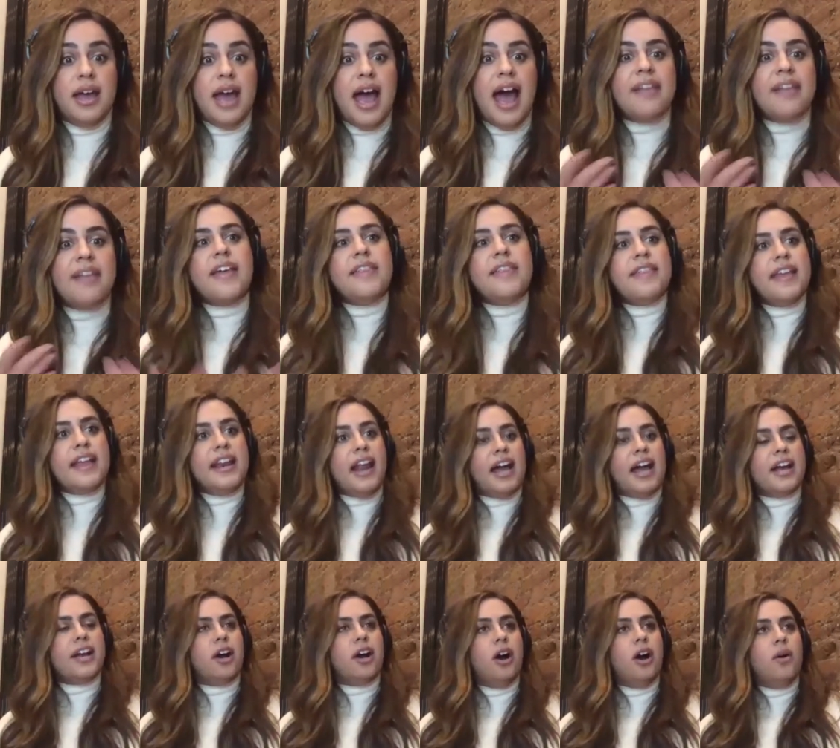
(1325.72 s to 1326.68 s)
And then they're
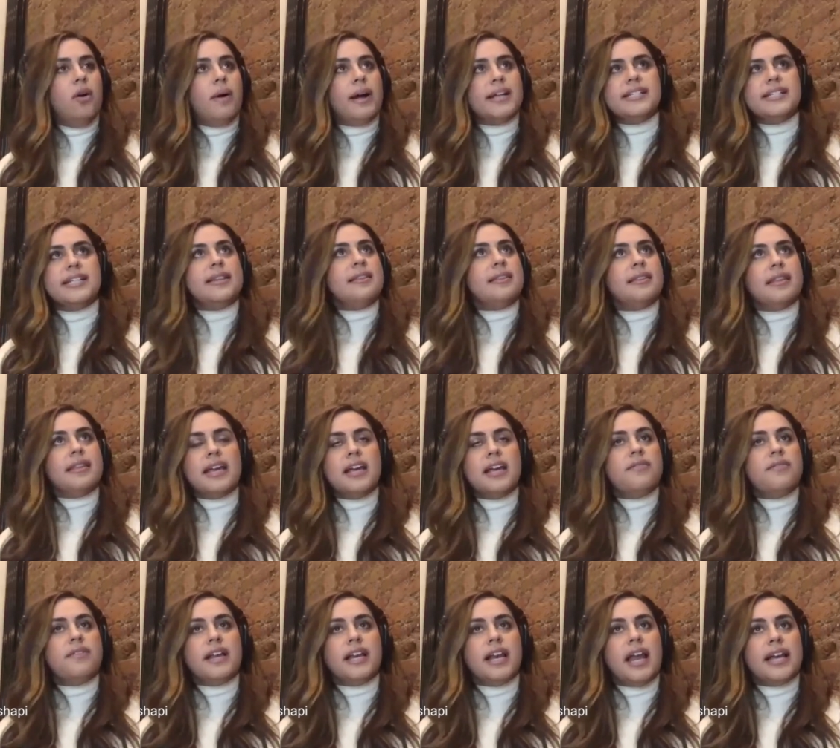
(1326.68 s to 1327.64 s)
like, oh, I didn't think
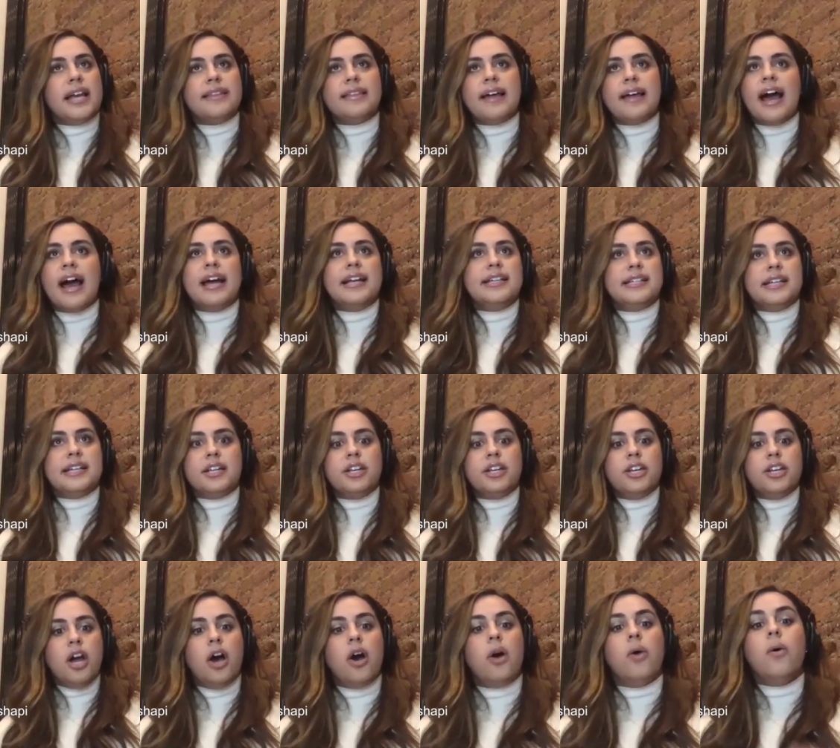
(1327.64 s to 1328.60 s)
of it like that. I didn't
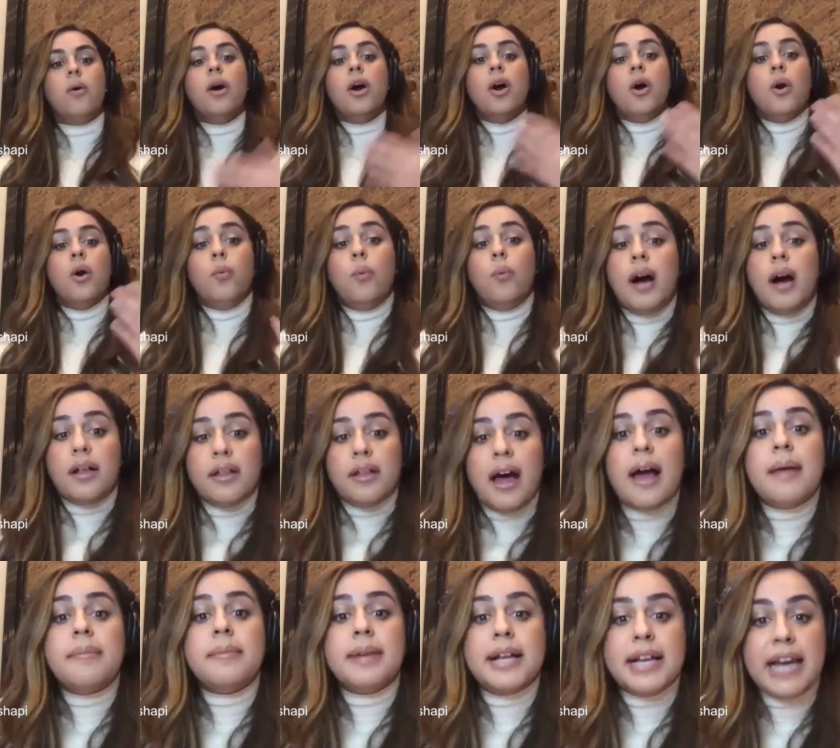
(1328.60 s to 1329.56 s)
know. Well,
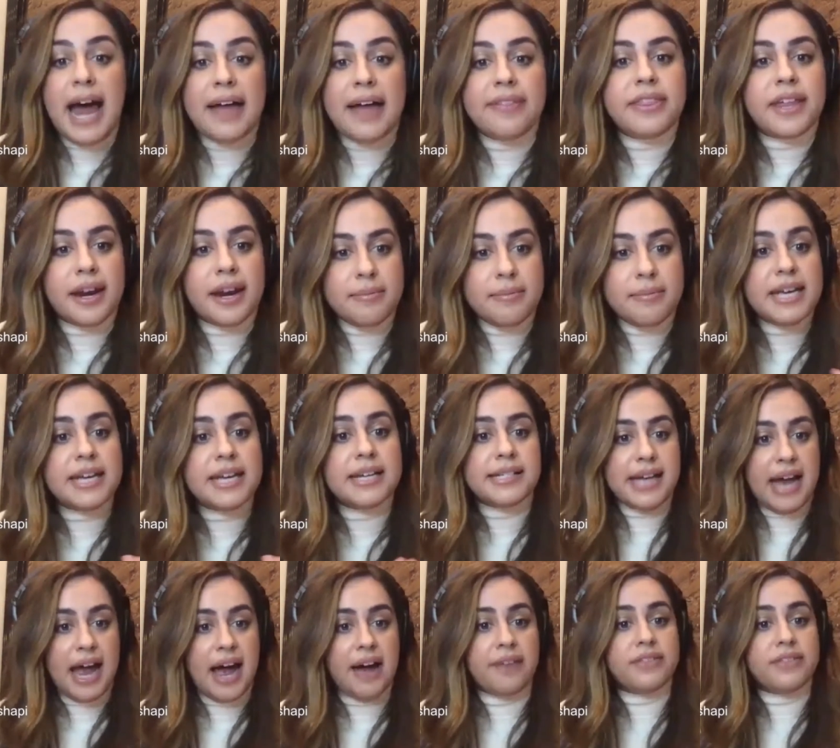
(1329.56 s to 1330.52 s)
I'm glad that I'm here
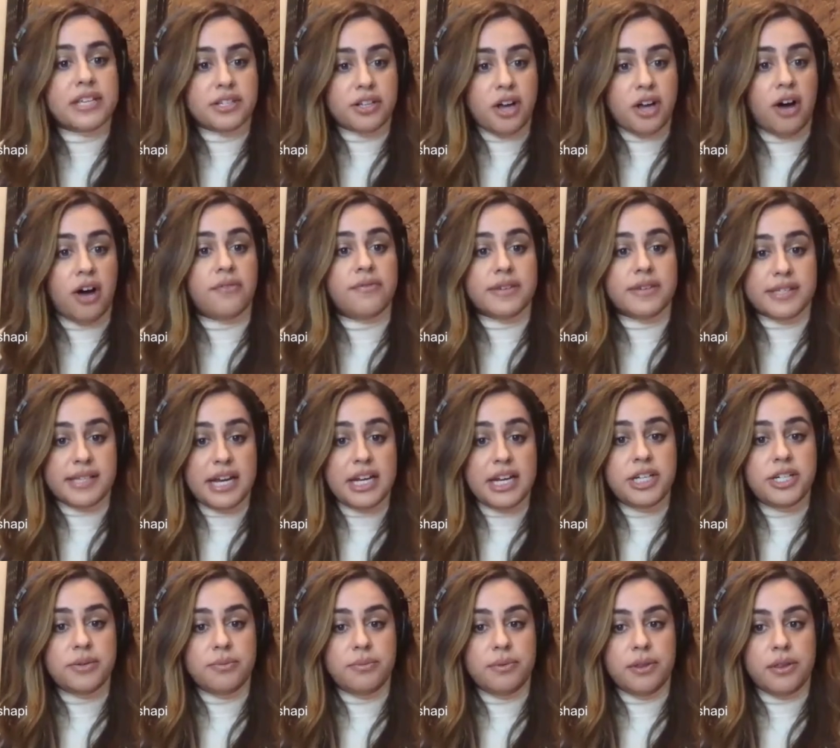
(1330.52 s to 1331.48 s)
to have this
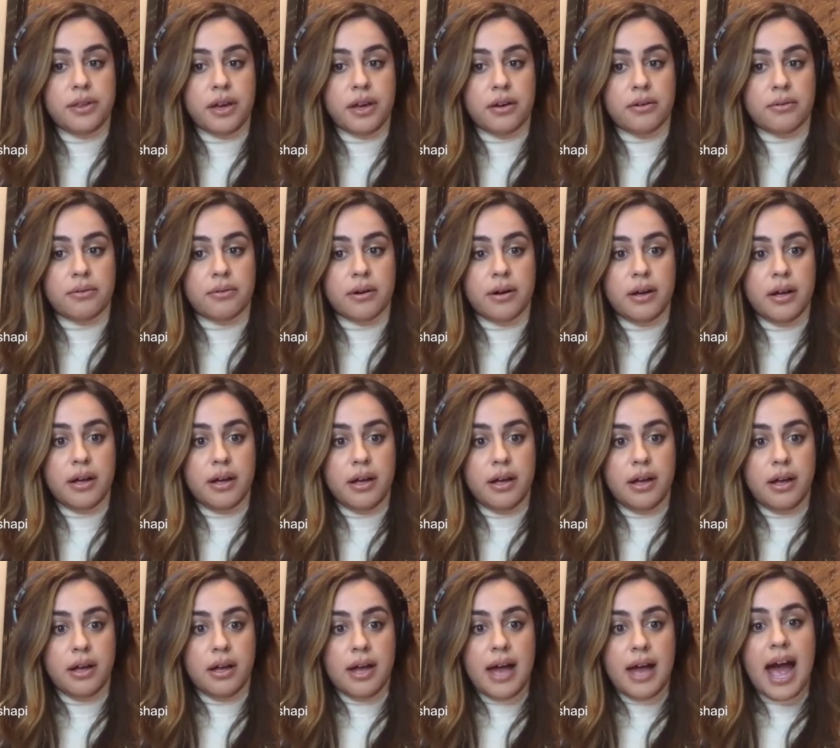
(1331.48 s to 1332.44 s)
conversation with you.
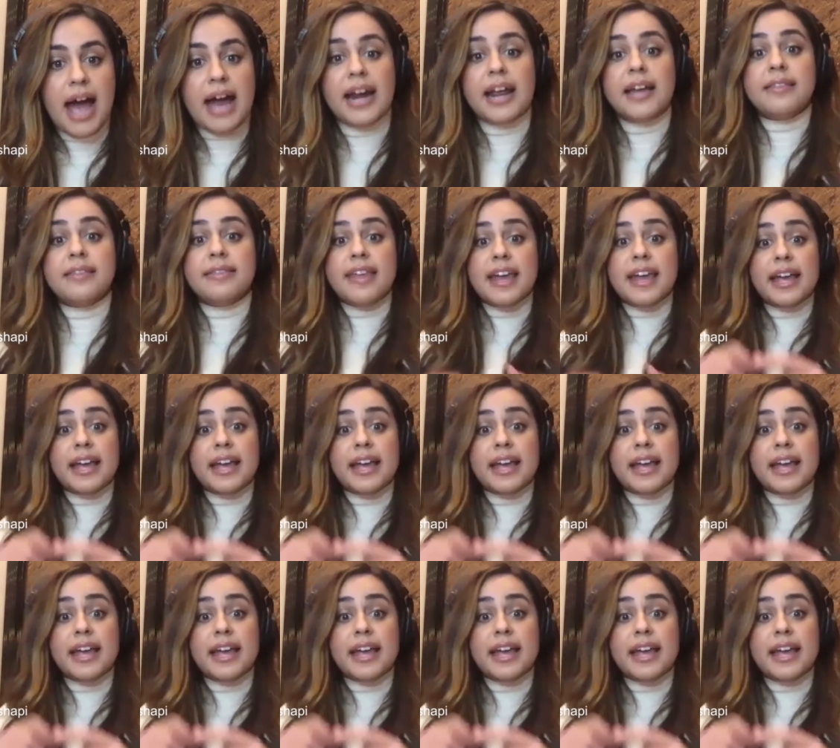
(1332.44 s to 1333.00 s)
And I think